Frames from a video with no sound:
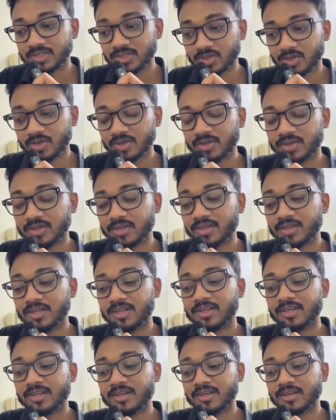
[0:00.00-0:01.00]
chalk
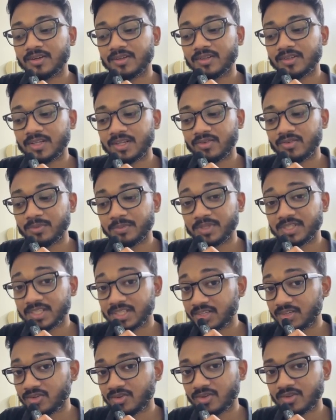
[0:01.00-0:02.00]
that will be
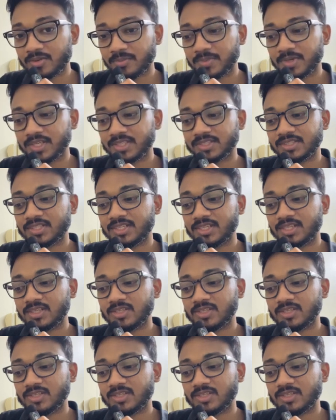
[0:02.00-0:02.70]
settled on the brush.